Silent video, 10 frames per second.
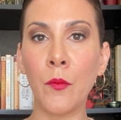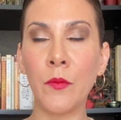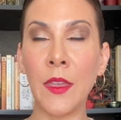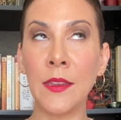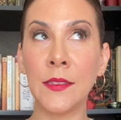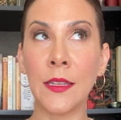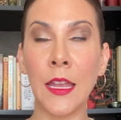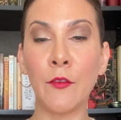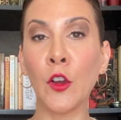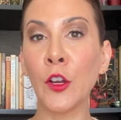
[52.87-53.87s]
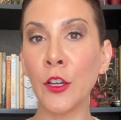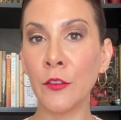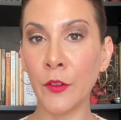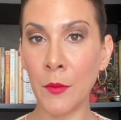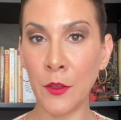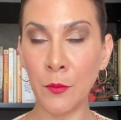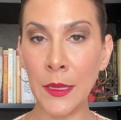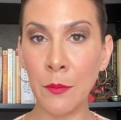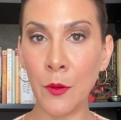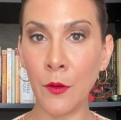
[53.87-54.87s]
things that I've heard from other
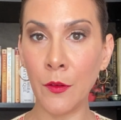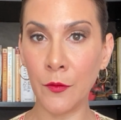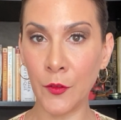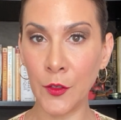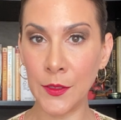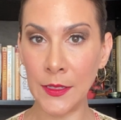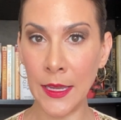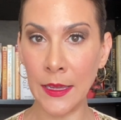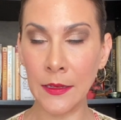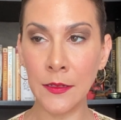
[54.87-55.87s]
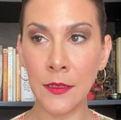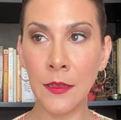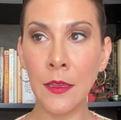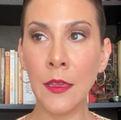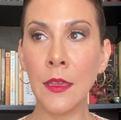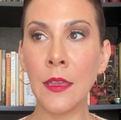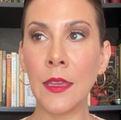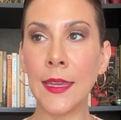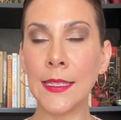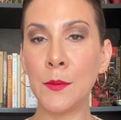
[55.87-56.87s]
people firsthand,
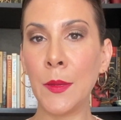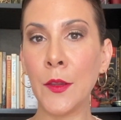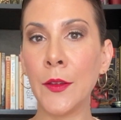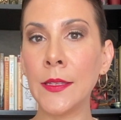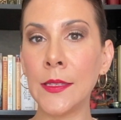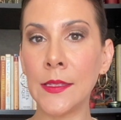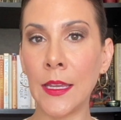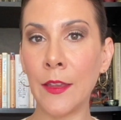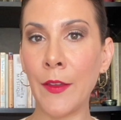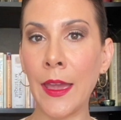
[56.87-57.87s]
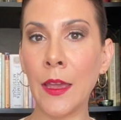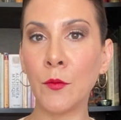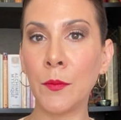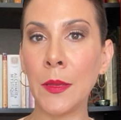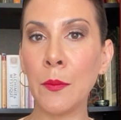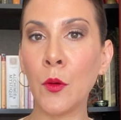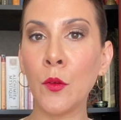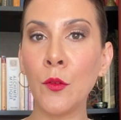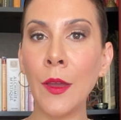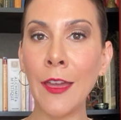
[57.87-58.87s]
experiences I have had with people
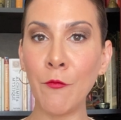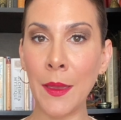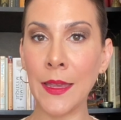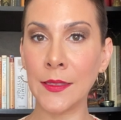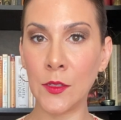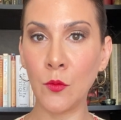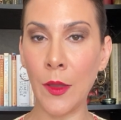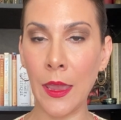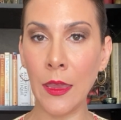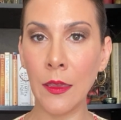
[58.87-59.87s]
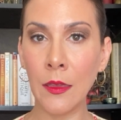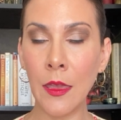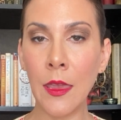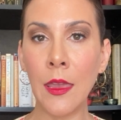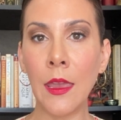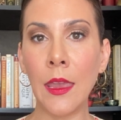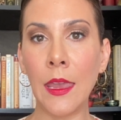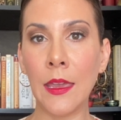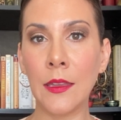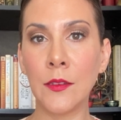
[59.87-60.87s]
who have passed away,
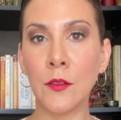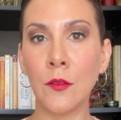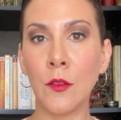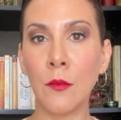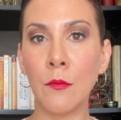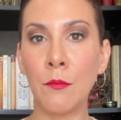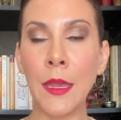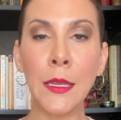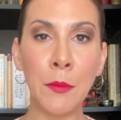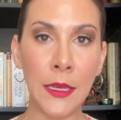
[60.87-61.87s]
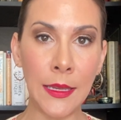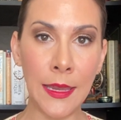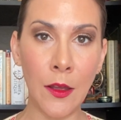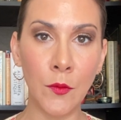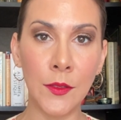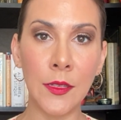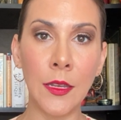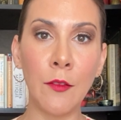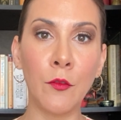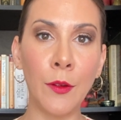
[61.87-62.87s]
and many counts that
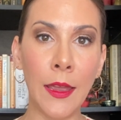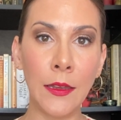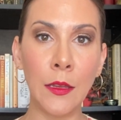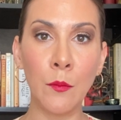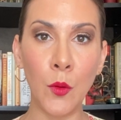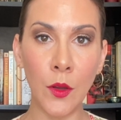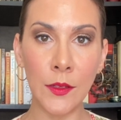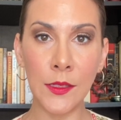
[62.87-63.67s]
I've read in books